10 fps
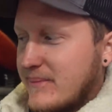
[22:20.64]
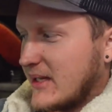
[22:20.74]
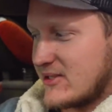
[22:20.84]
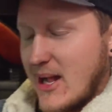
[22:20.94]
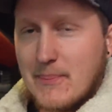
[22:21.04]

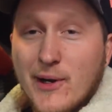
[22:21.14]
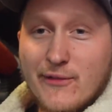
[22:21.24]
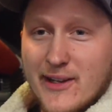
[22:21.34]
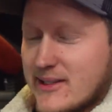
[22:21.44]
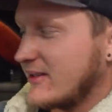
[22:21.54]
It's not
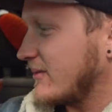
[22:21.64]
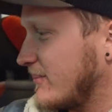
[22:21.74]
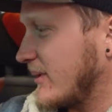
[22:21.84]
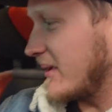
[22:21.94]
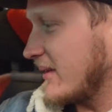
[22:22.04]
perfect,
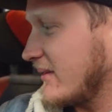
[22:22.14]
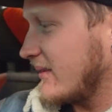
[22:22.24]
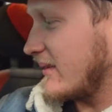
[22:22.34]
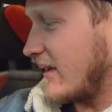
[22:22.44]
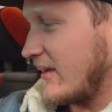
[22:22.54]
but
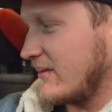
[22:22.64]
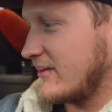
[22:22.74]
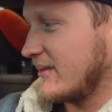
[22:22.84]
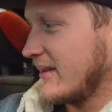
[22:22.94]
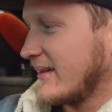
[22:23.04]
I
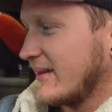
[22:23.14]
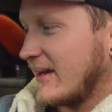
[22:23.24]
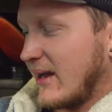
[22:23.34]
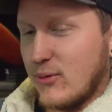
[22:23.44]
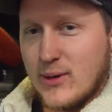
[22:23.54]

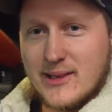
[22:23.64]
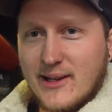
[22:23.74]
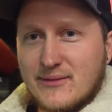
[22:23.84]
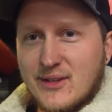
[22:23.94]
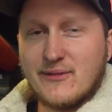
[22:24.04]
would
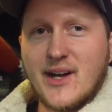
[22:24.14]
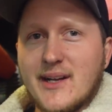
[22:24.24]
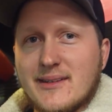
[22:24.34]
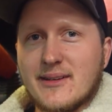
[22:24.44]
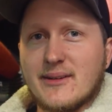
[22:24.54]
love to
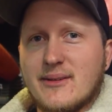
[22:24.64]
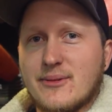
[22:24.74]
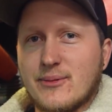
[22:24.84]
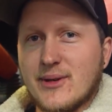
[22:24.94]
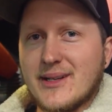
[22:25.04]
find a
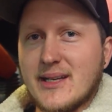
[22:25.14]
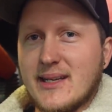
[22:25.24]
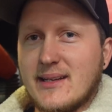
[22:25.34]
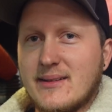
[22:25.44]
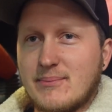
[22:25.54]

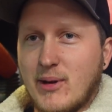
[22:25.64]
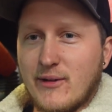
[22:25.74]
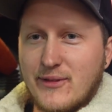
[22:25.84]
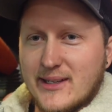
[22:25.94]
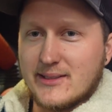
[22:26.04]
really
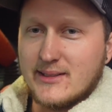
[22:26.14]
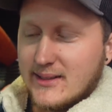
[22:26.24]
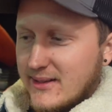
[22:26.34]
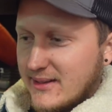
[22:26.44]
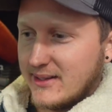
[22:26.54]
perfect
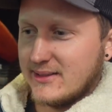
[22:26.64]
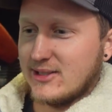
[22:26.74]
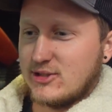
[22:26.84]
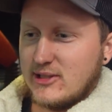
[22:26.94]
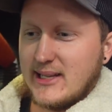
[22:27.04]

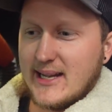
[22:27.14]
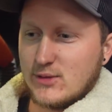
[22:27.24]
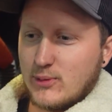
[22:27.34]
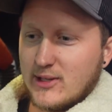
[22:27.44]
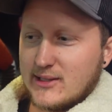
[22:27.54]
condition
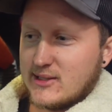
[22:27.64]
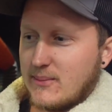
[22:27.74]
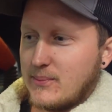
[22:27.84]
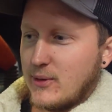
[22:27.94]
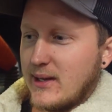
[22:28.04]
dashboard at
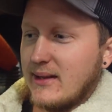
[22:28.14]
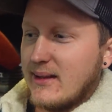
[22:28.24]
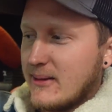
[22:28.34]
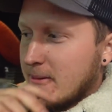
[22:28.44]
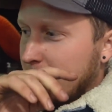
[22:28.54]
some point,
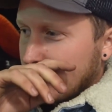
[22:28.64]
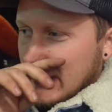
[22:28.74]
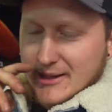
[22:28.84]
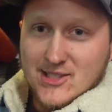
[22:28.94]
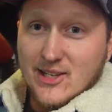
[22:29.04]

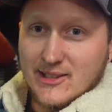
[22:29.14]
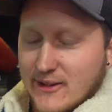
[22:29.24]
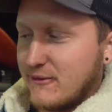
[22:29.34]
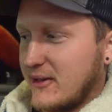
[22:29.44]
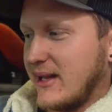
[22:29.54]
but it's good
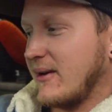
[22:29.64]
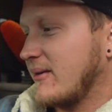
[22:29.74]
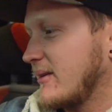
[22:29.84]
enough for now.